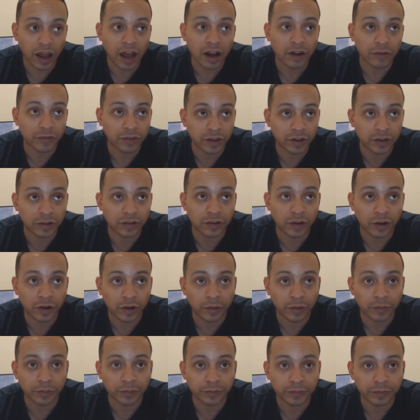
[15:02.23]
a lot of his
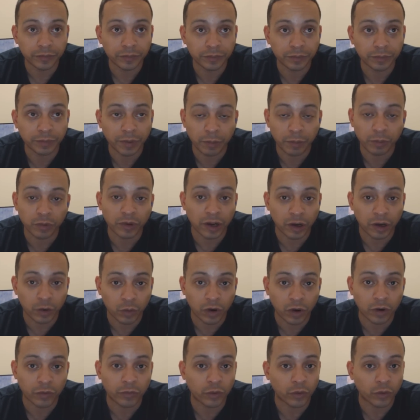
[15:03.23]
um people that he
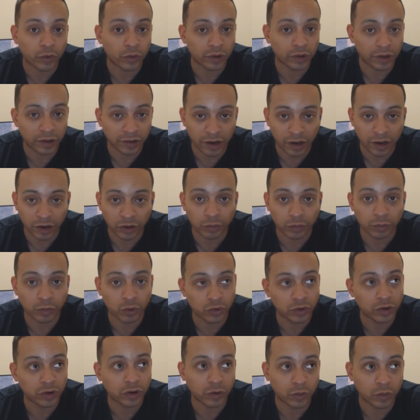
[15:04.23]
worked for designing the
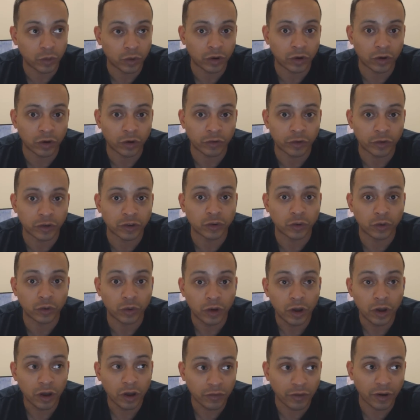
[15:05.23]
music were
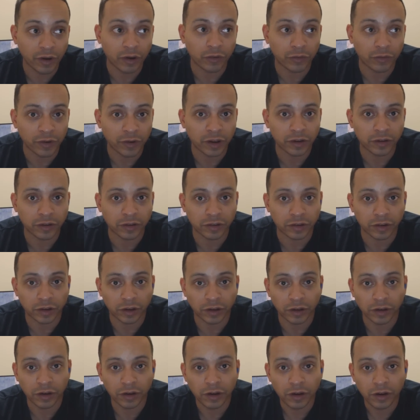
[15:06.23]
original Final
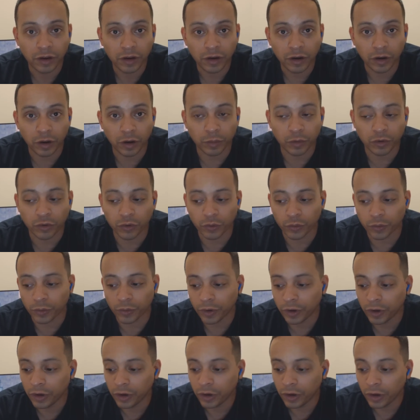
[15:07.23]
Fantasy um crew.
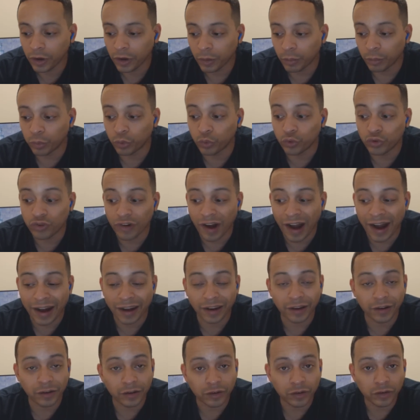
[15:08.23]
Blue
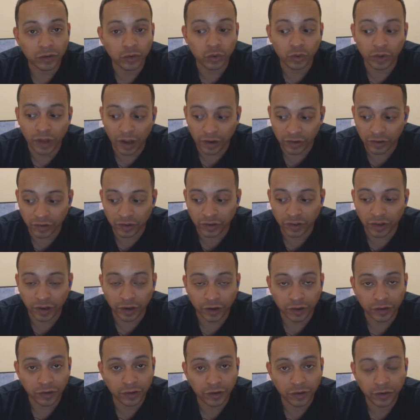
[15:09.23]
Dragon,
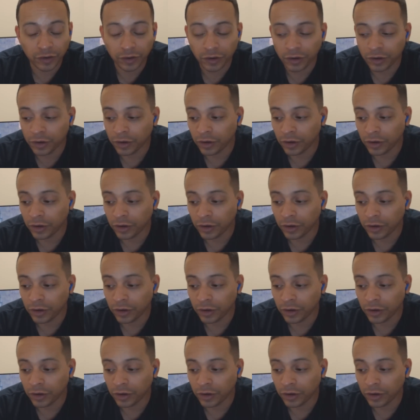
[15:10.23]
2006.